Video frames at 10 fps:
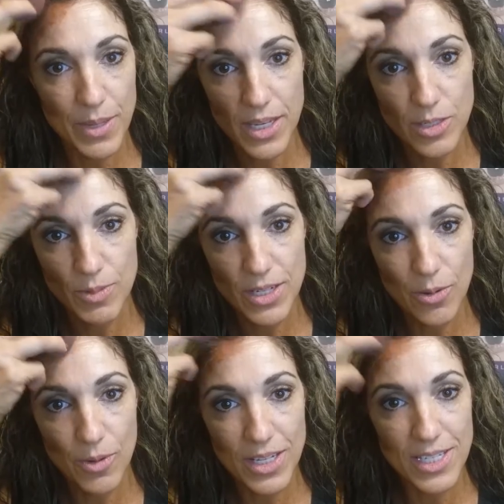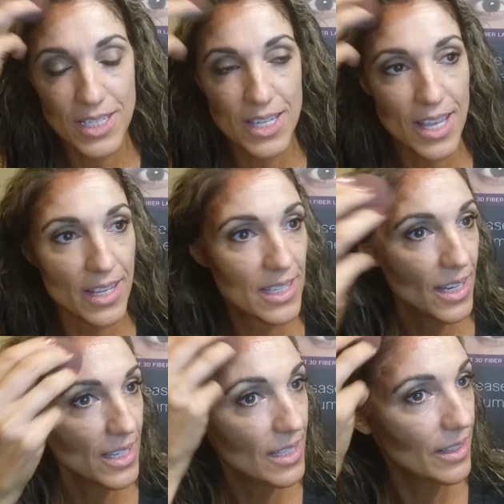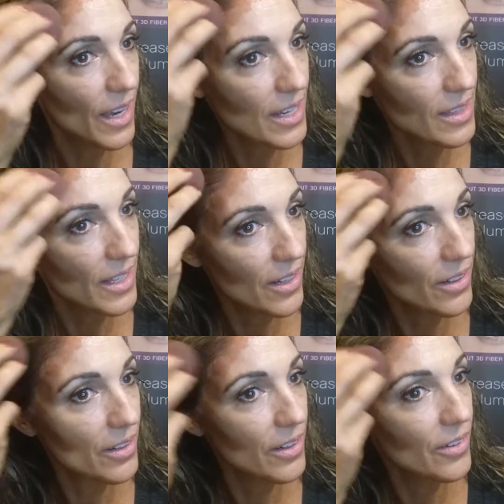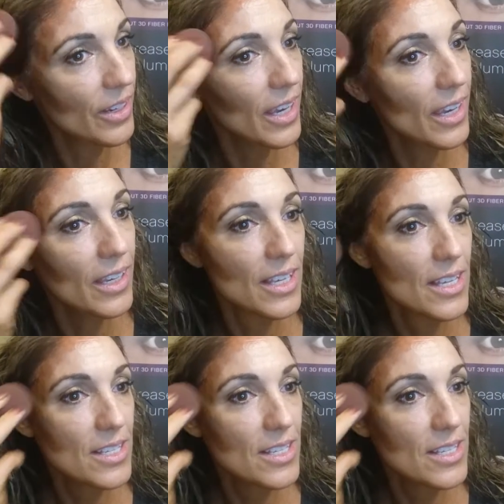Because we don't want to see that yucky line there, okay?